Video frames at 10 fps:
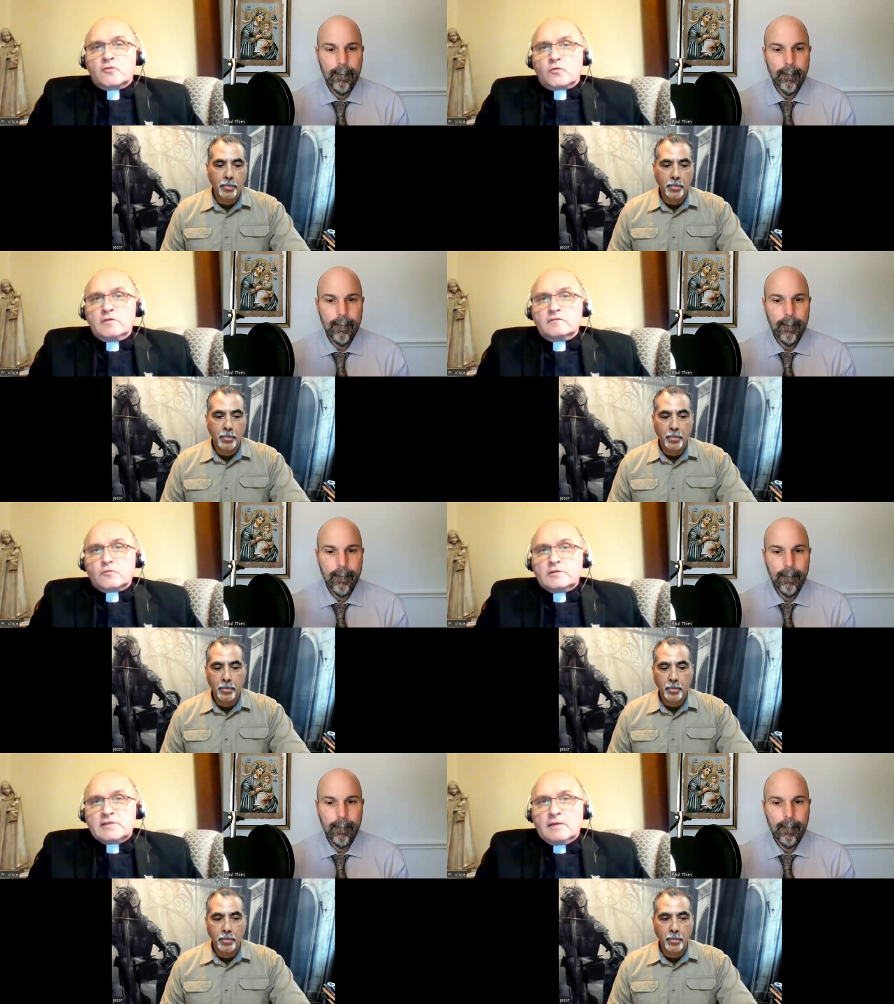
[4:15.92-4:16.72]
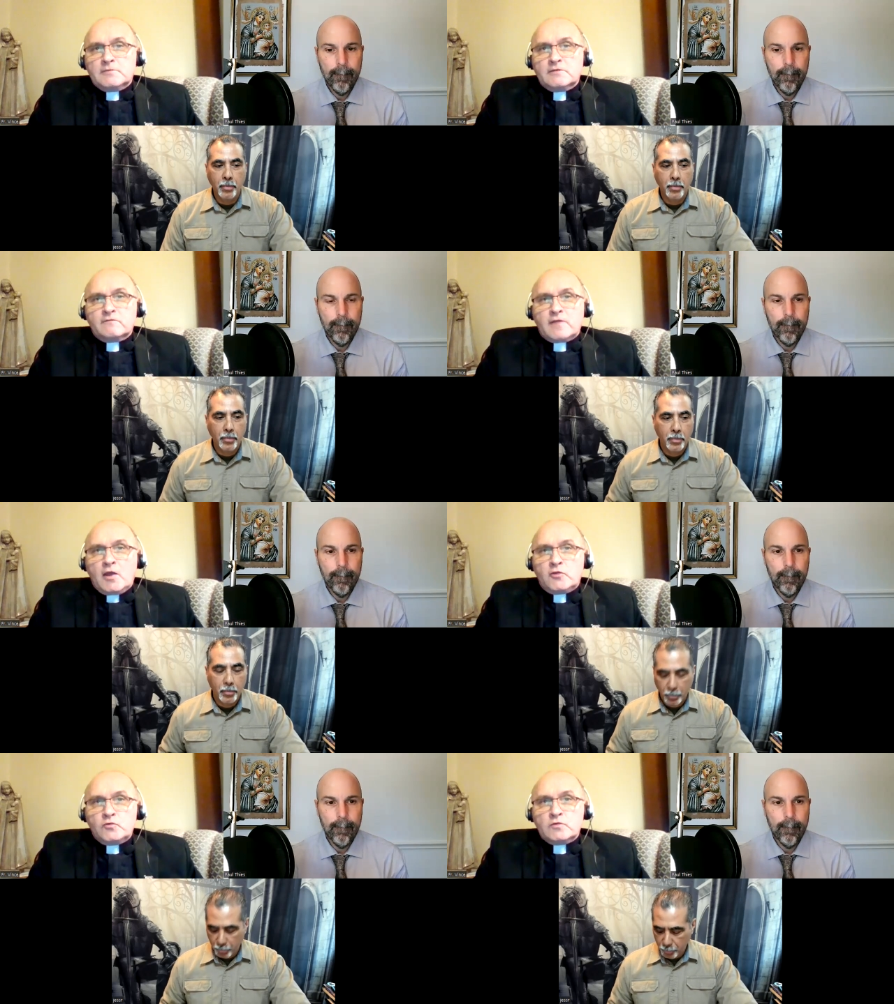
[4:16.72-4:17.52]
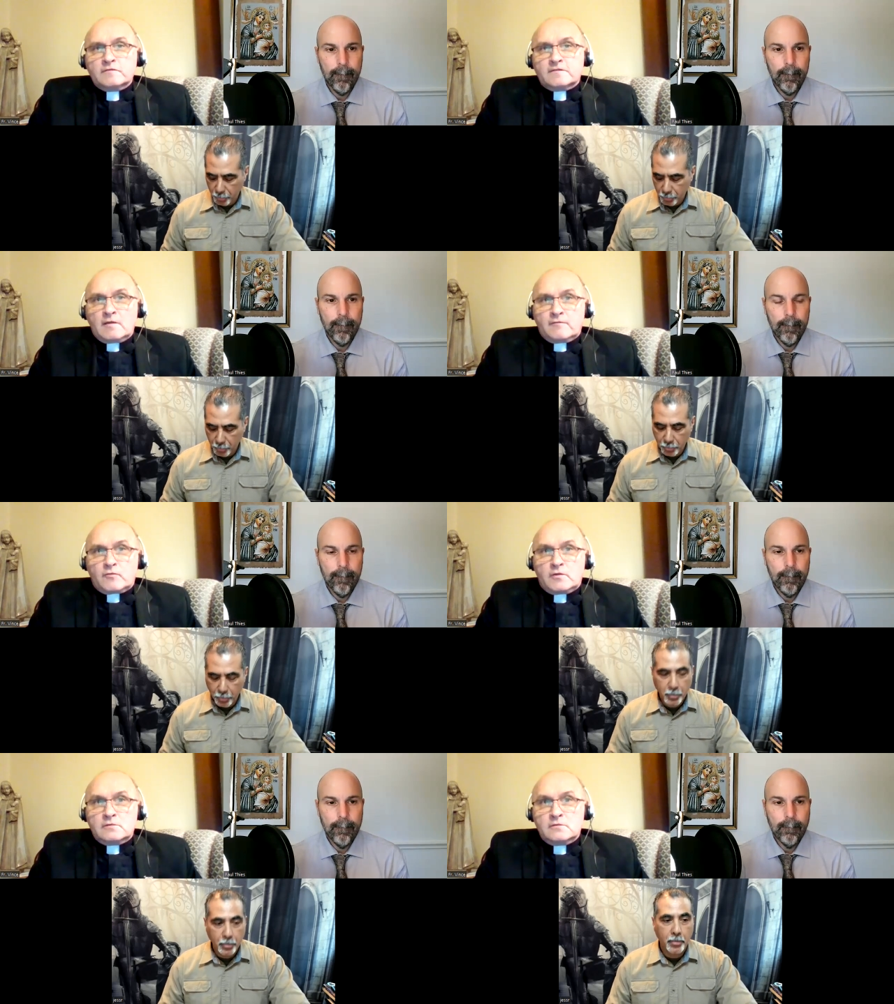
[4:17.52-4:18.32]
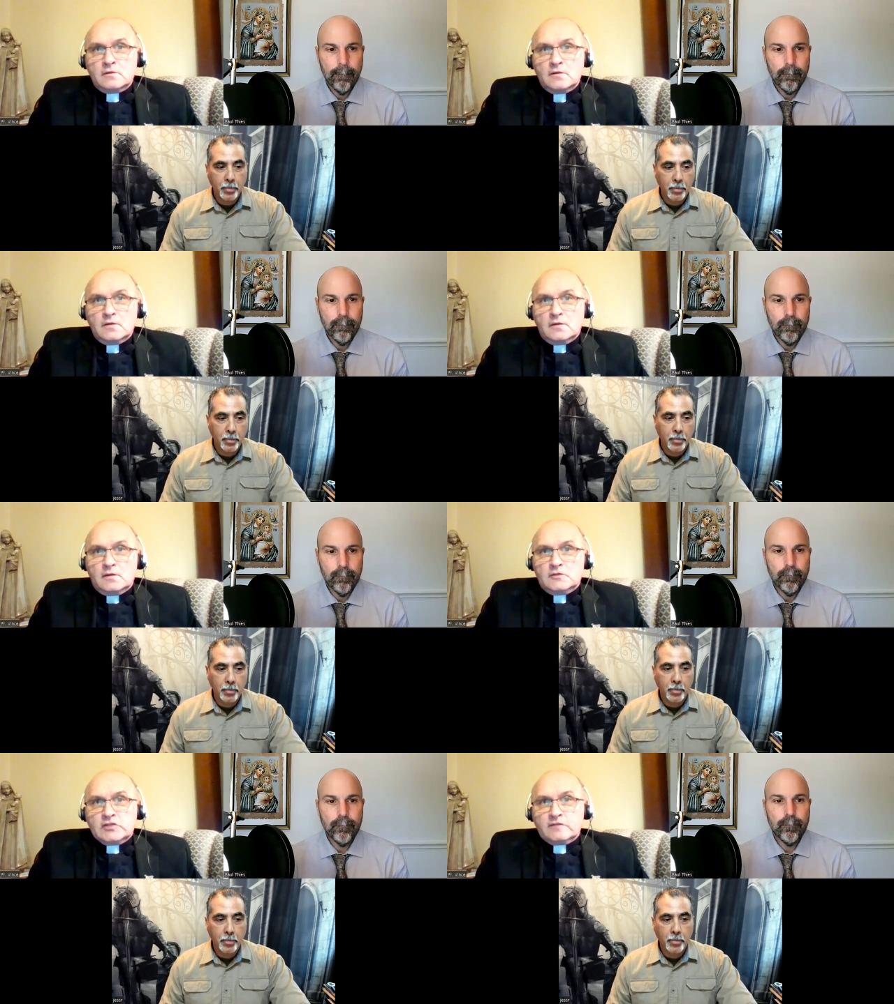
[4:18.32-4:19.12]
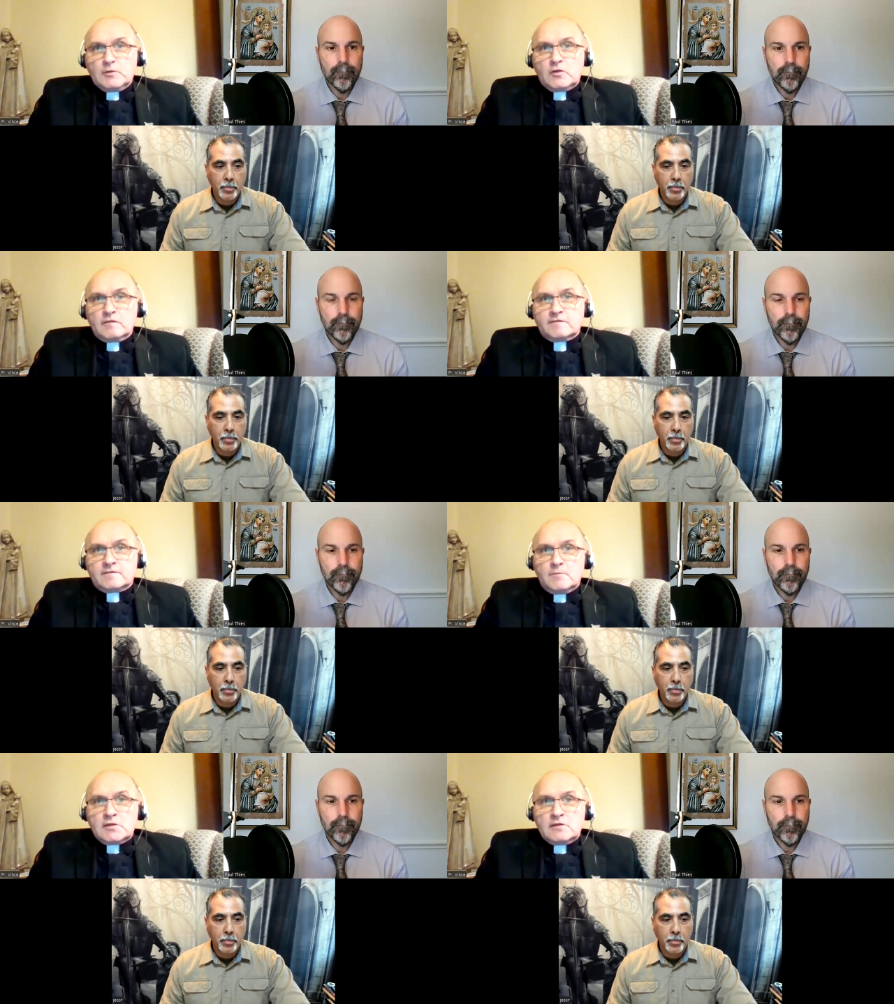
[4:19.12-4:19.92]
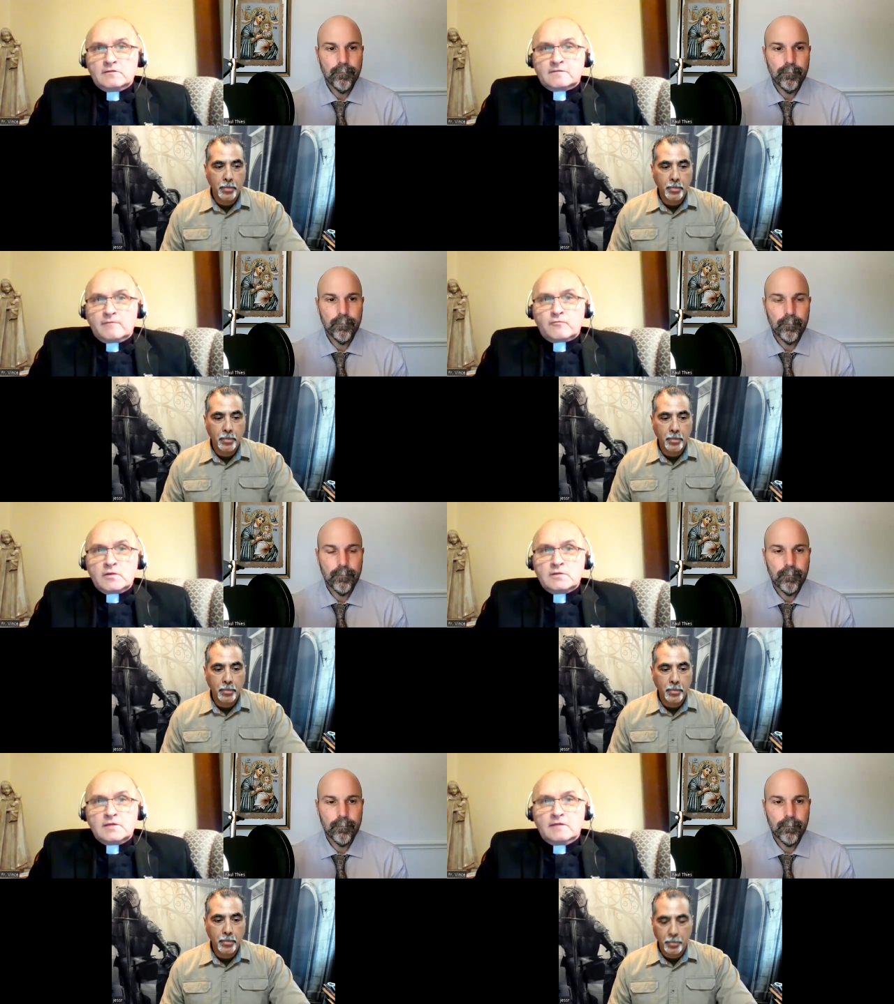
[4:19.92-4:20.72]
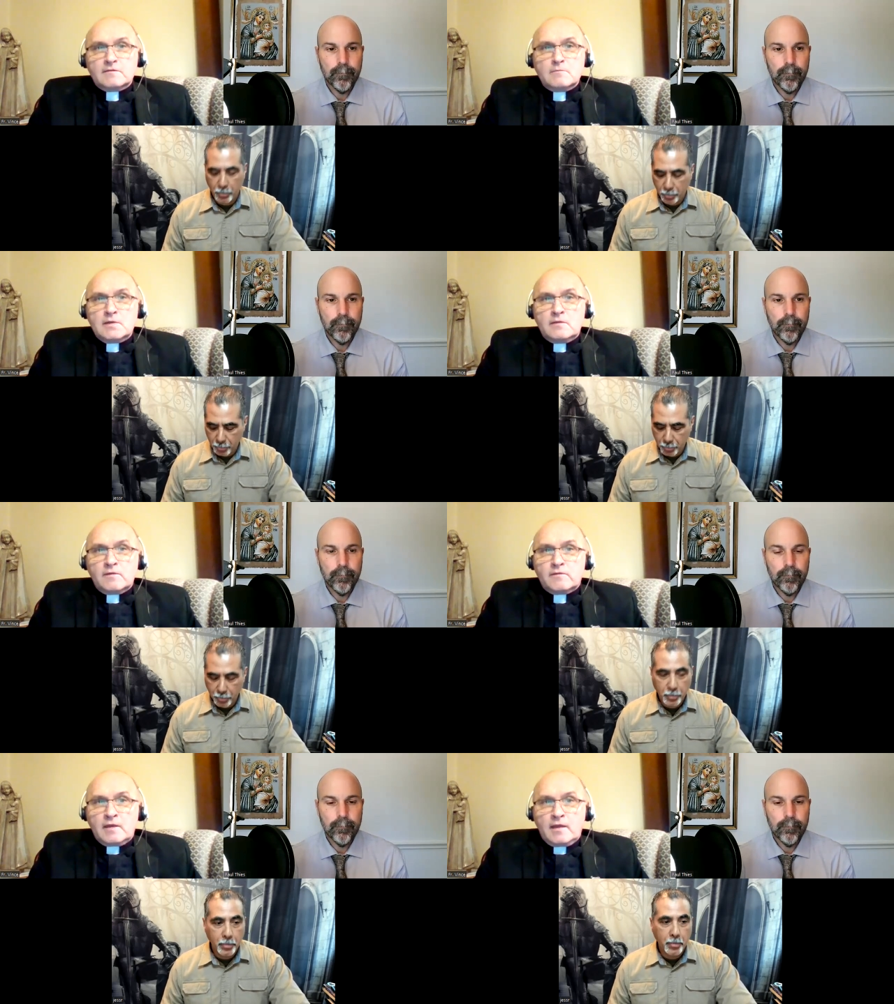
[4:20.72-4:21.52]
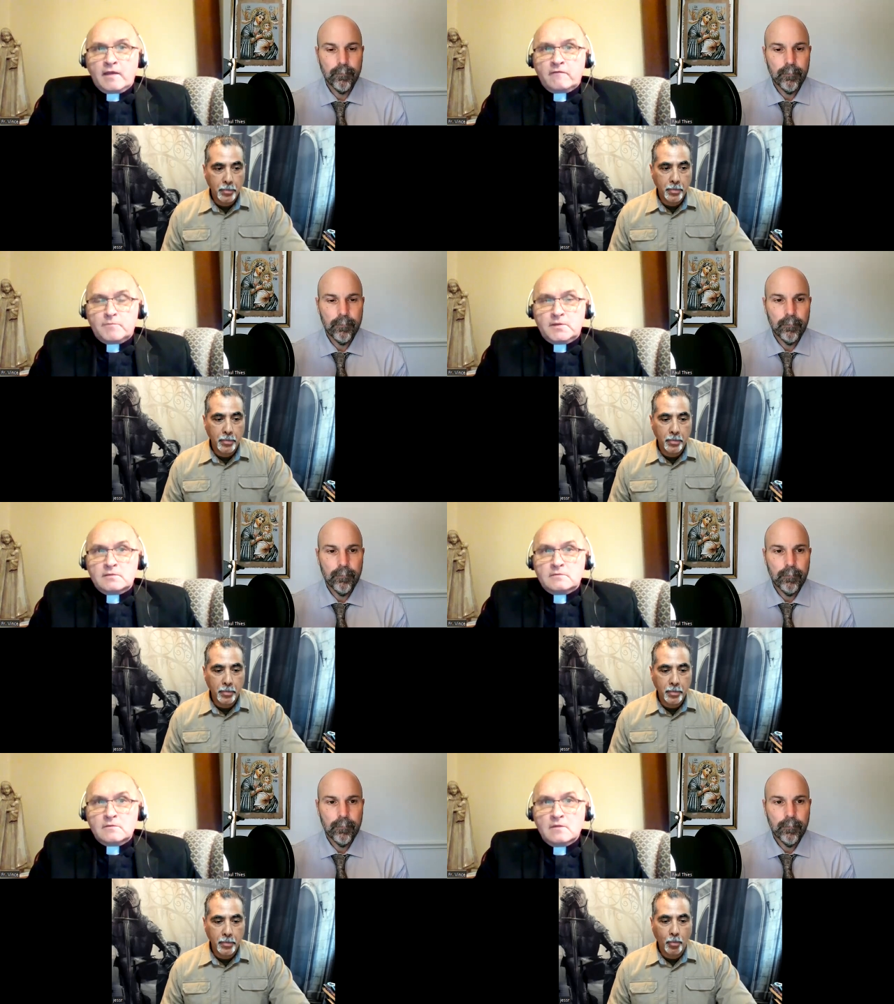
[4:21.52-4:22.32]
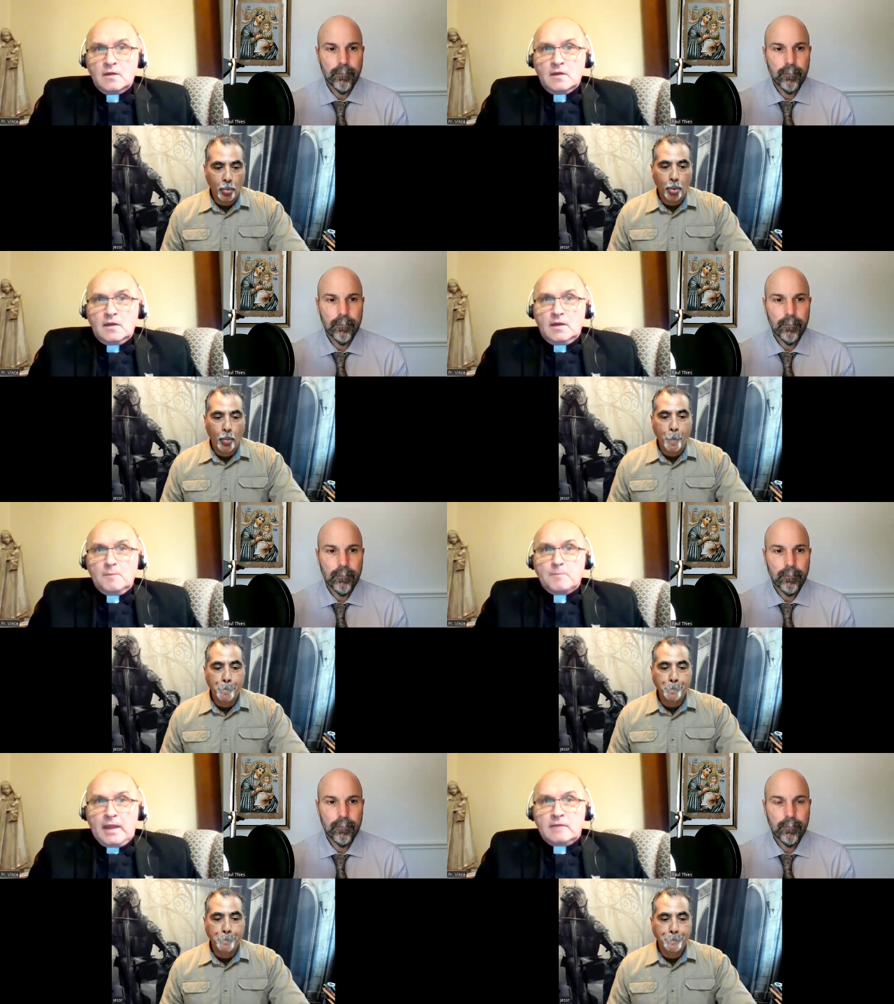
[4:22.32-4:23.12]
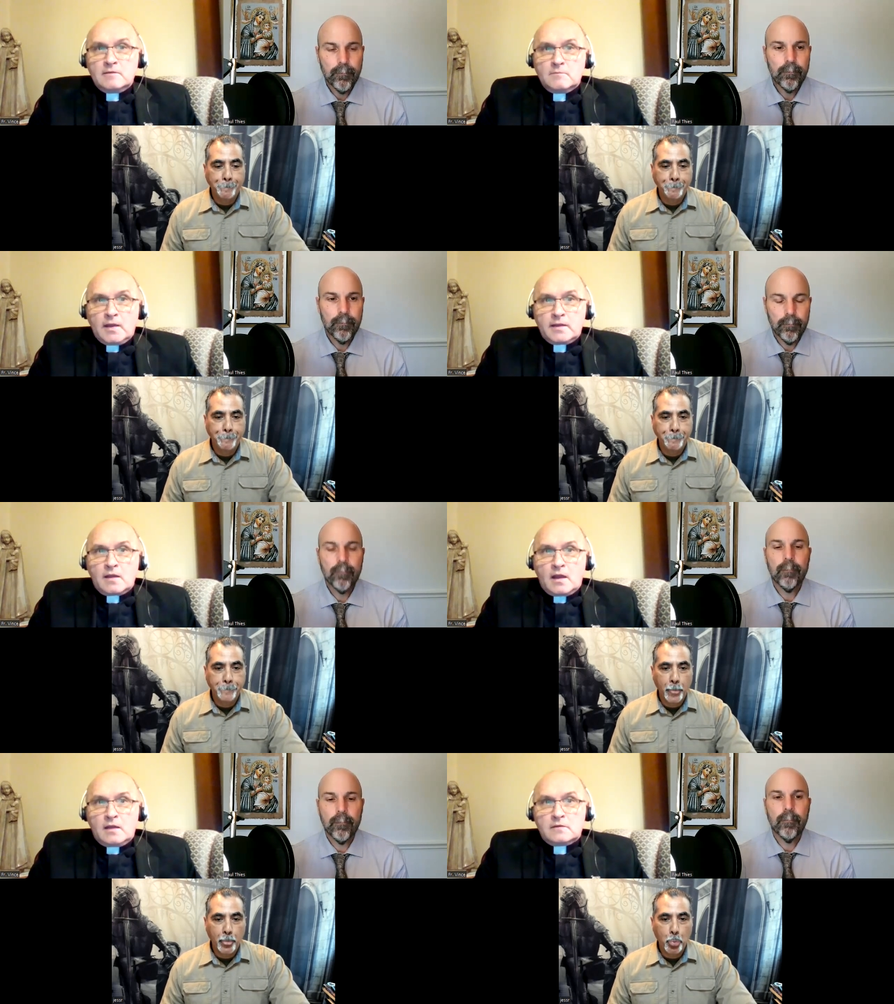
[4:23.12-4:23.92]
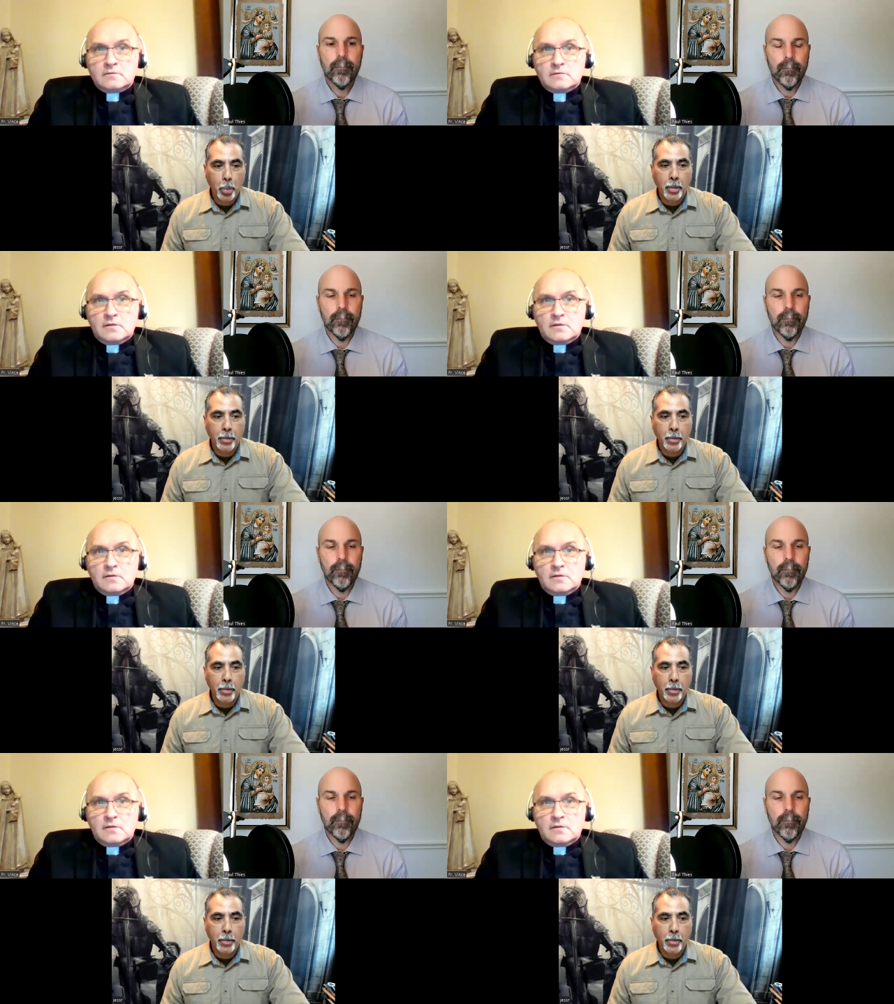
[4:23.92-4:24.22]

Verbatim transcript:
Speaker 1: there is redemptive value in suffering just because somebody is suffering doesn't mean that they have been abandoned by God.